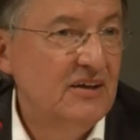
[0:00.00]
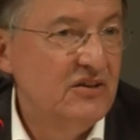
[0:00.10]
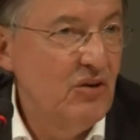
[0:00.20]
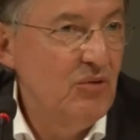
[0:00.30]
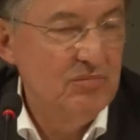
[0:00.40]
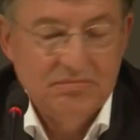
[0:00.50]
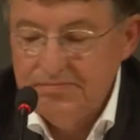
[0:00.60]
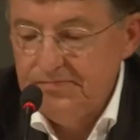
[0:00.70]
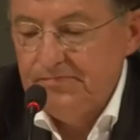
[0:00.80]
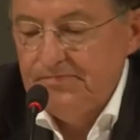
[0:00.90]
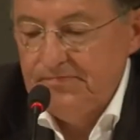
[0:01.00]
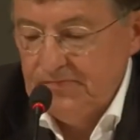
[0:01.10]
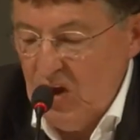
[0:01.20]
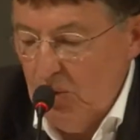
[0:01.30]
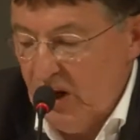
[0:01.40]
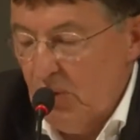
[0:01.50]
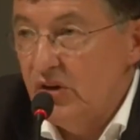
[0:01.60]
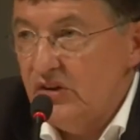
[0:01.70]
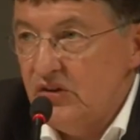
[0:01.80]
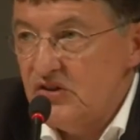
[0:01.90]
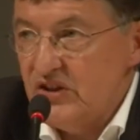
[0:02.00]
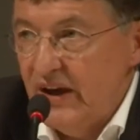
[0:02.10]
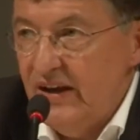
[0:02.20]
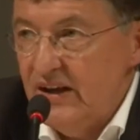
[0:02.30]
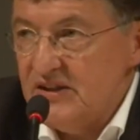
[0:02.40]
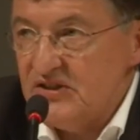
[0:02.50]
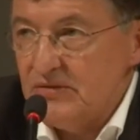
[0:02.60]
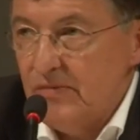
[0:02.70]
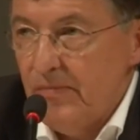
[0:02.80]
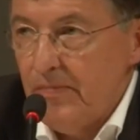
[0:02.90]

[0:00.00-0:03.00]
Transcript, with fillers: So what I wanted to say is